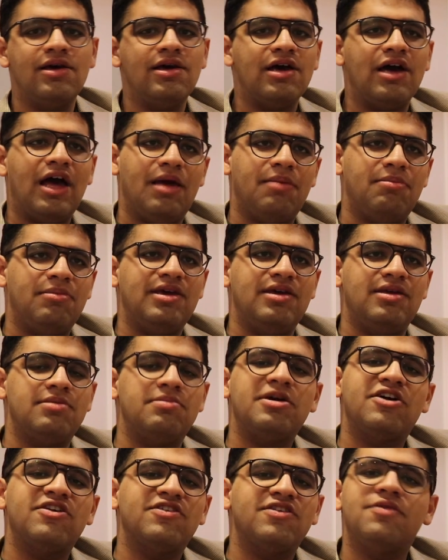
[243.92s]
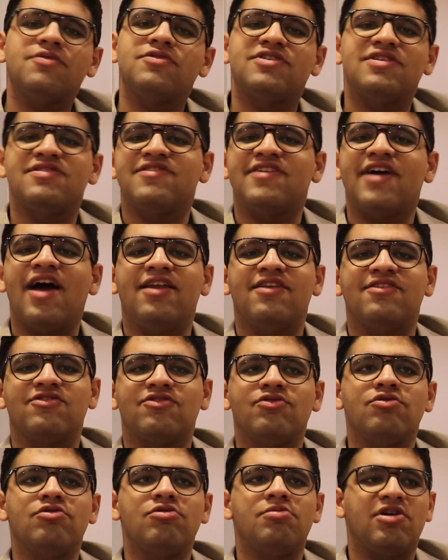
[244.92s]
I mean, because it was inside a
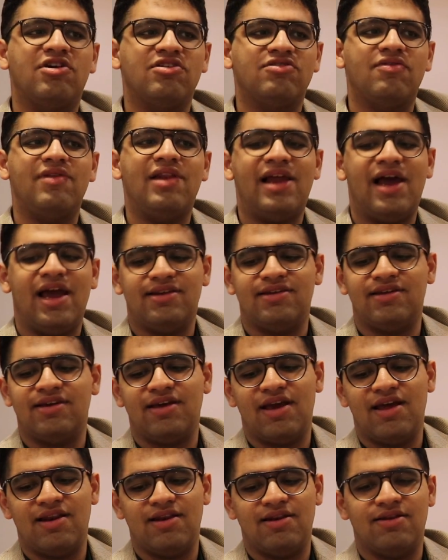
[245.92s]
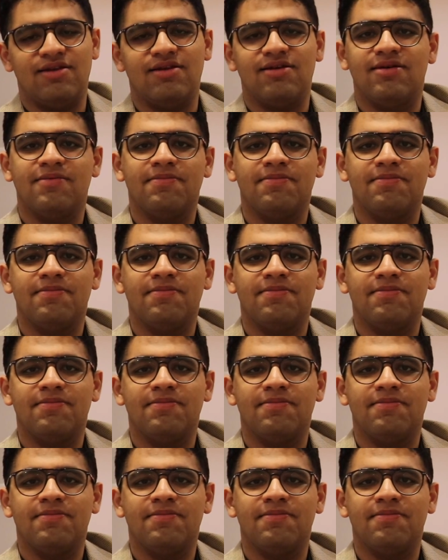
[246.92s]
school, because of the lighting, and